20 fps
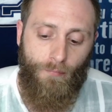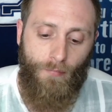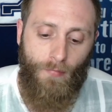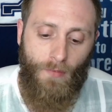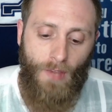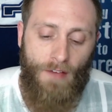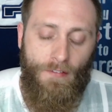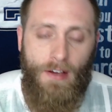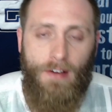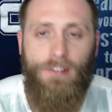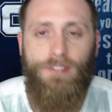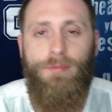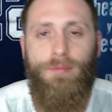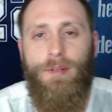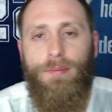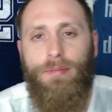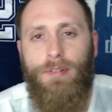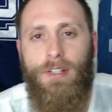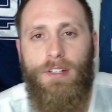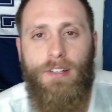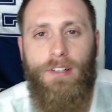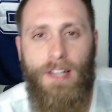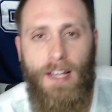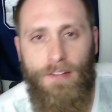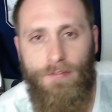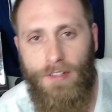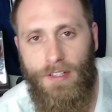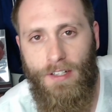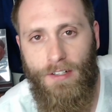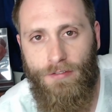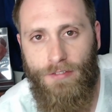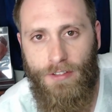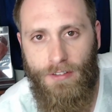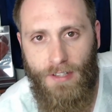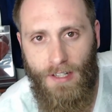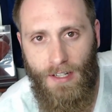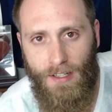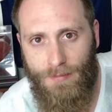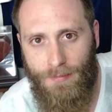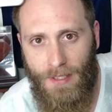I've always been a pretty good advocate for you
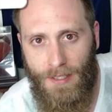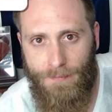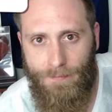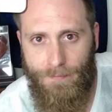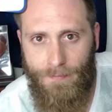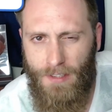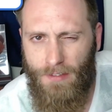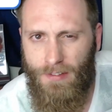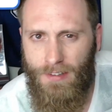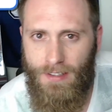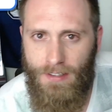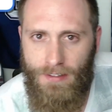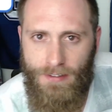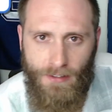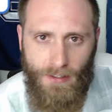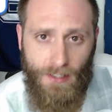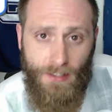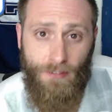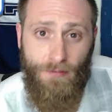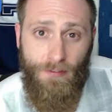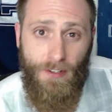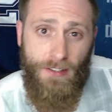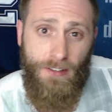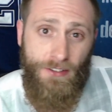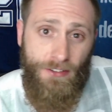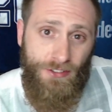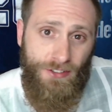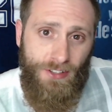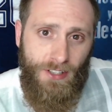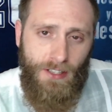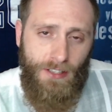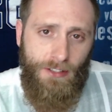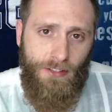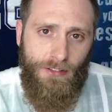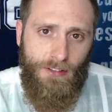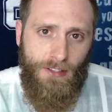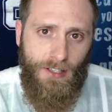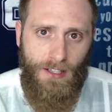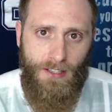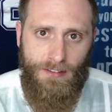guys, man. Even this year, I defended the shit out of
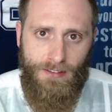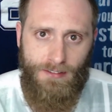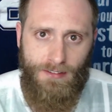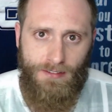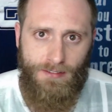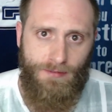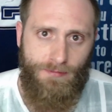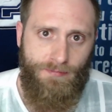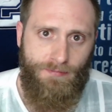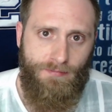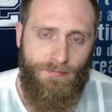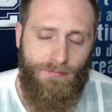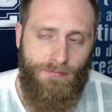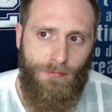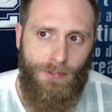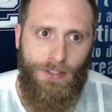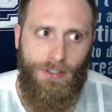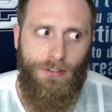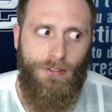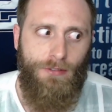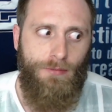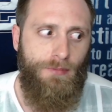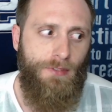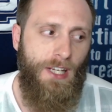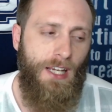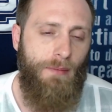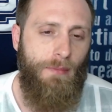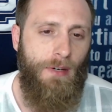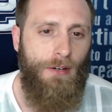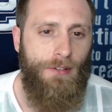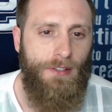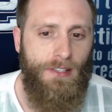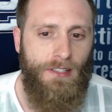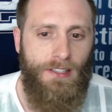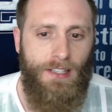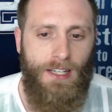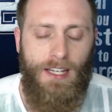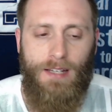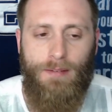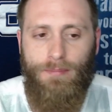you guys when you came out with a
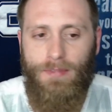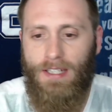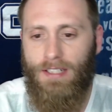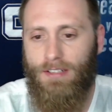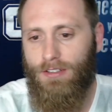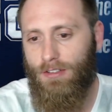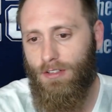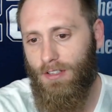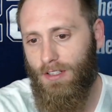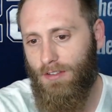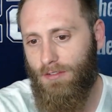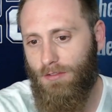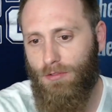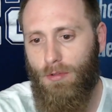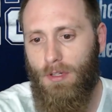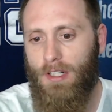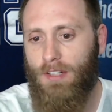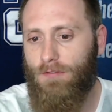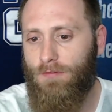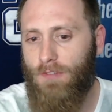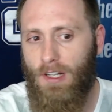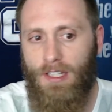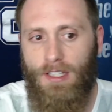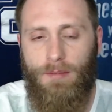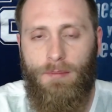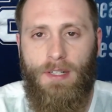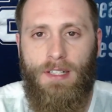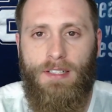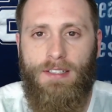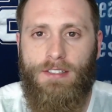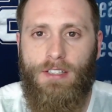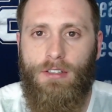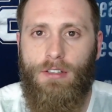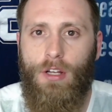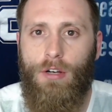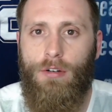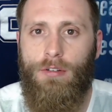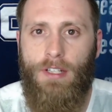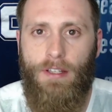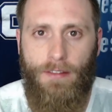game that took 20 fucking minutes to
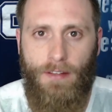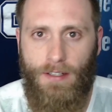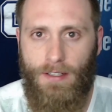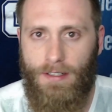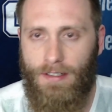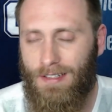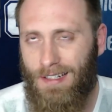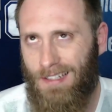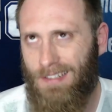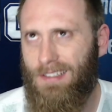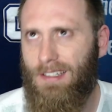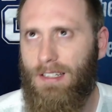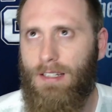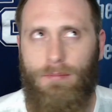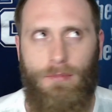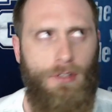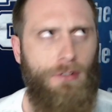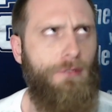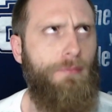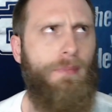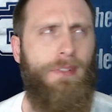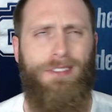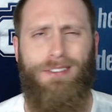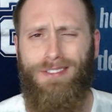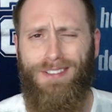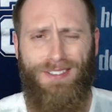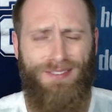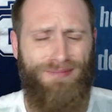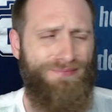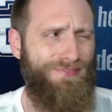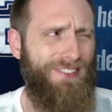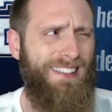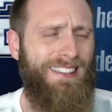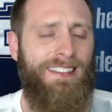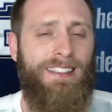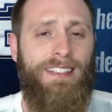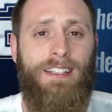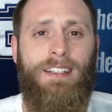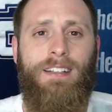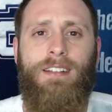load anything in a goddamn load menu. Are you fucking
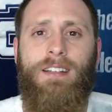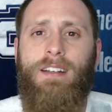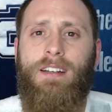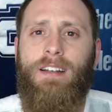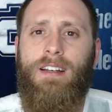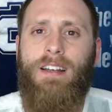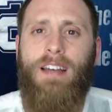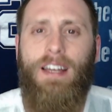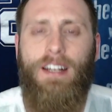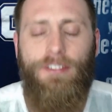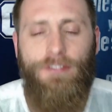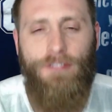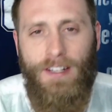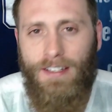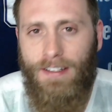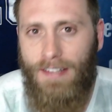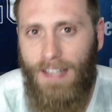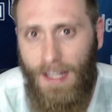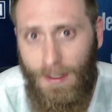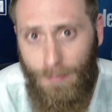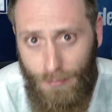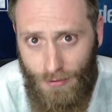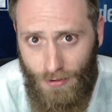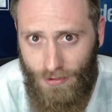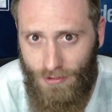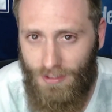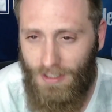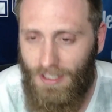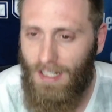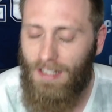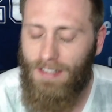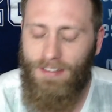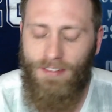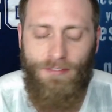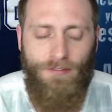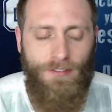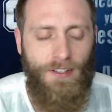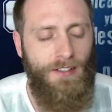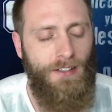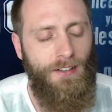kidding? I defended that bullshit. I
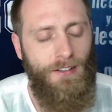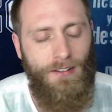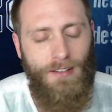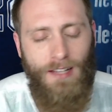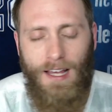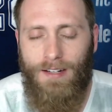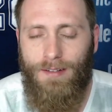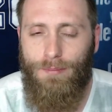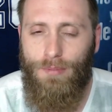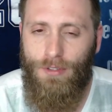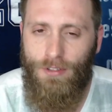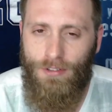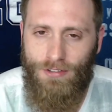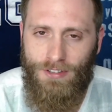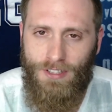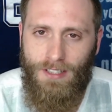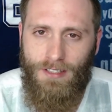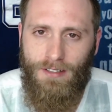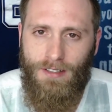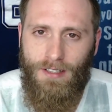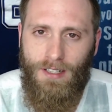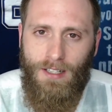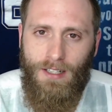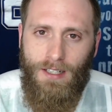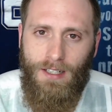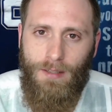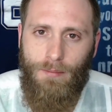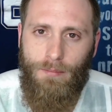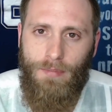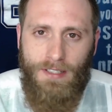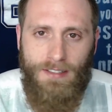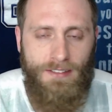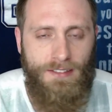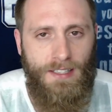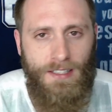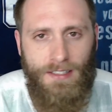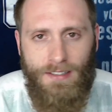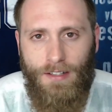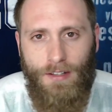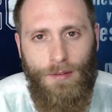defended a lot of bullshit, but it's
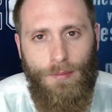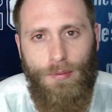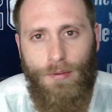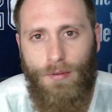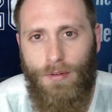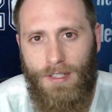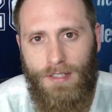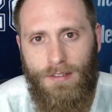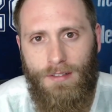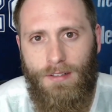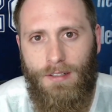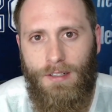getting to the point